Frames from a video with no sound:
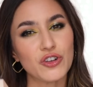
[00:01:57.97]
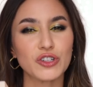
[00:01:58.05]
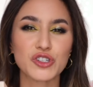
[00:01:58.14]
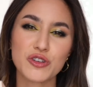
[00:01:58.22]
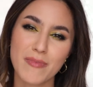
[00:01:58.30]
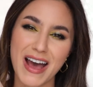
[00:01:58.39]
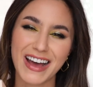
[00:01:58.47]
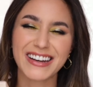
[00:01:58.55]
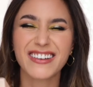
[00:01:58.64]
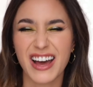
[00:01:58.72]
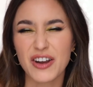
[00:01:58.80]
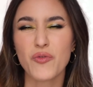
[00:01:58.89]
not too
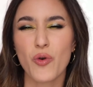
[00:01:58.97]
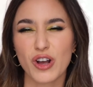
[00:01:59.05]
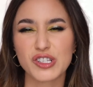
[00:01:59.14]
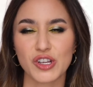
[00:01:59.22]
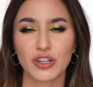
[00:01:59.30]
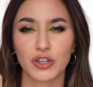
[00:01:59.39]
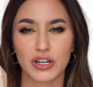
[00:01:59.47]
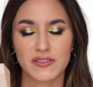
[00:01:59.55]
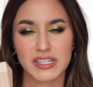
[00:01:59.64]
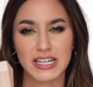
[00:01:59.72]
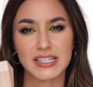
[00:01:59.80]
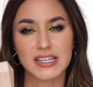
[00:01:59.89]
matte, kind of works on a lot of
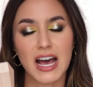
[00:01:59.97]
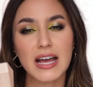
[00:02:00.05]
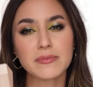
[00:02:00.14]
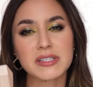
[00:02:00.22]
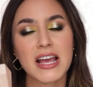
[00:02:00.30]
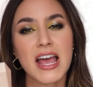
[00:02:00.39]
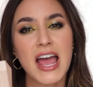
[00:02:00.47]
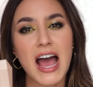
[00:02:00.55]
skin types.